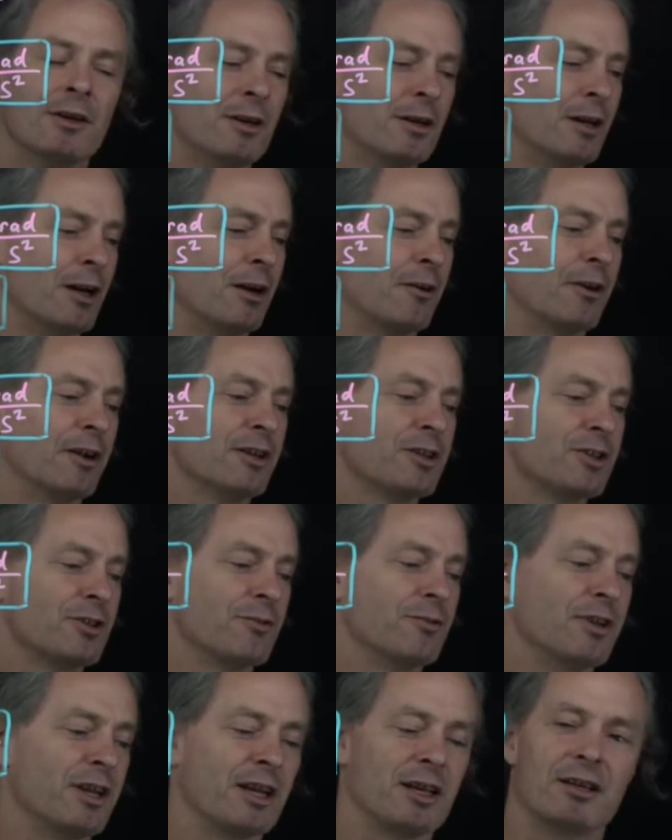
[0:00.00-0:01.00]
All right, so
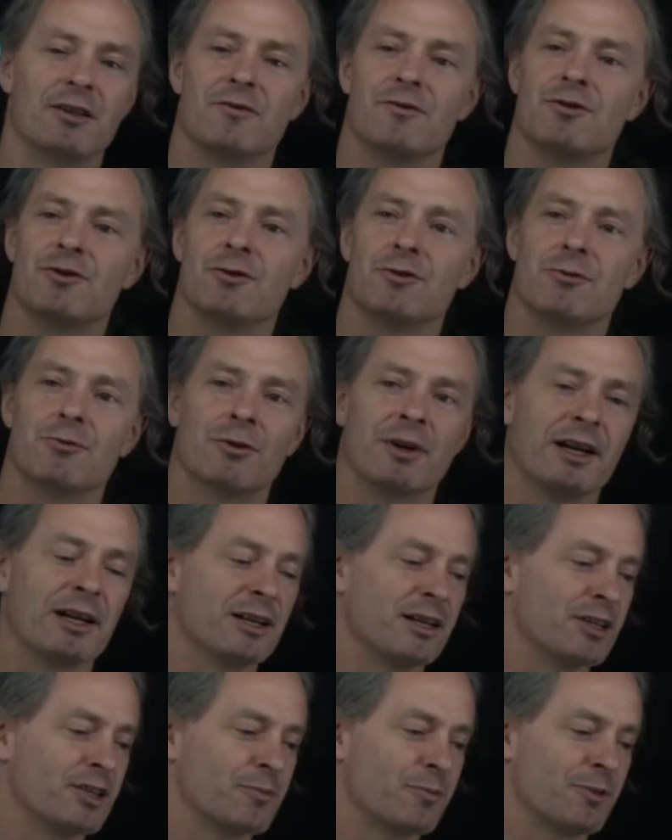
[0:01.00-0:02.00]
negative 2
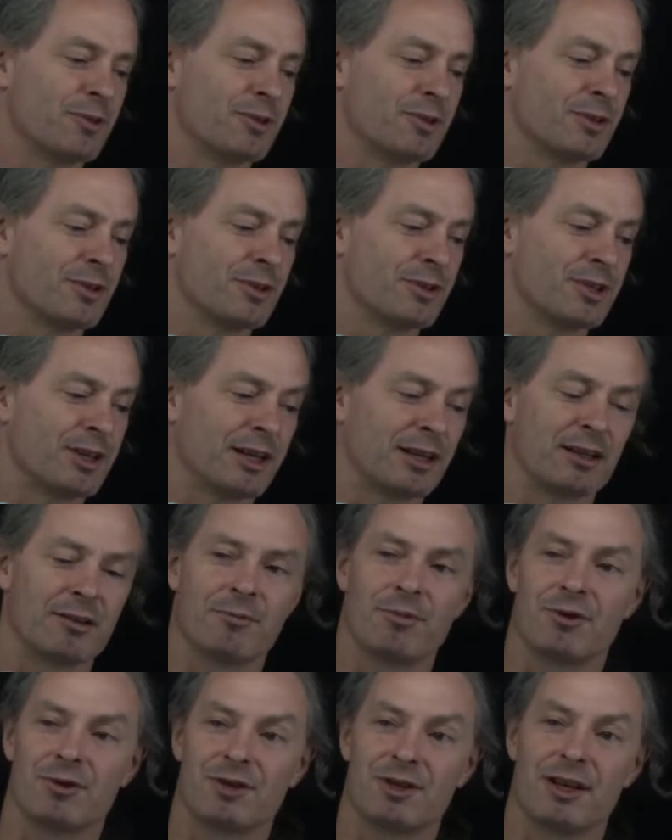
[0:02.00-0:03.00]
radians per second
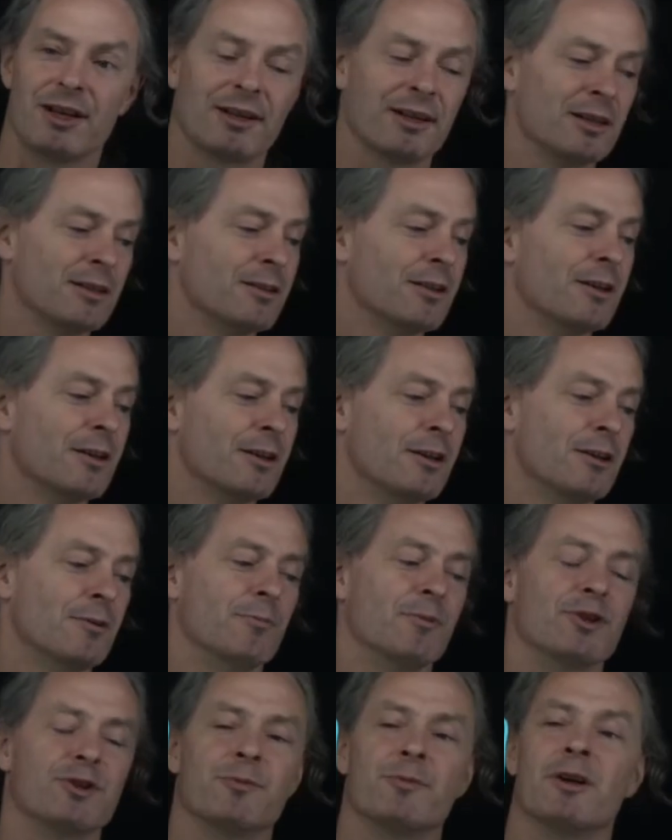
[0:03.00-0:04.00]

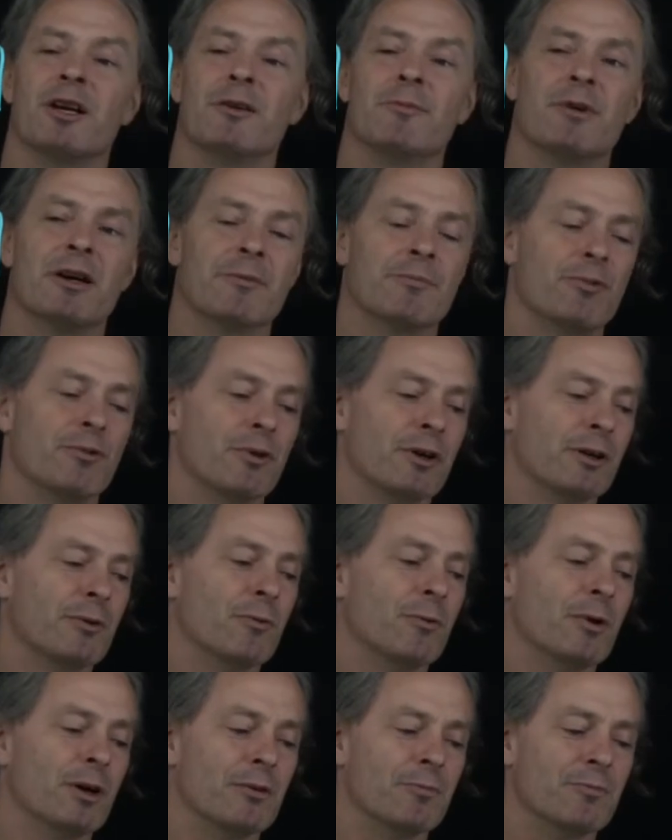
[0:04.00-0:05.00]
multiplied by
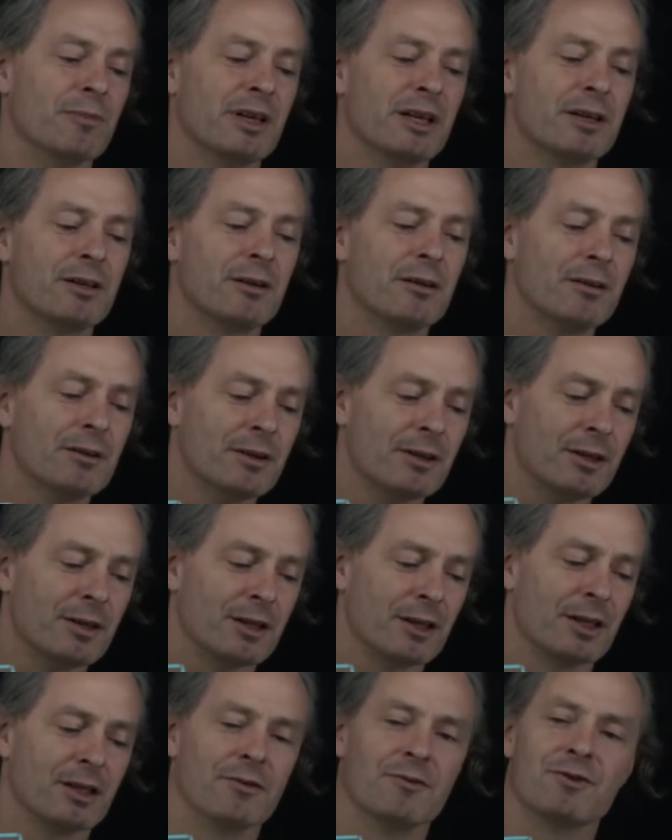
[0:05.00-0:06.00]
0.1 meter
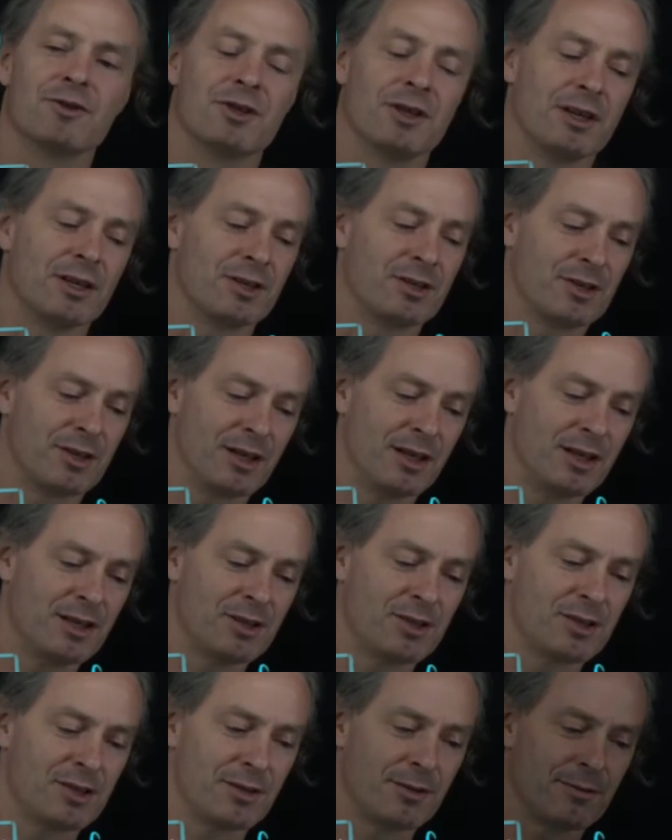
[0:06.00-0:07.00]
gives us this.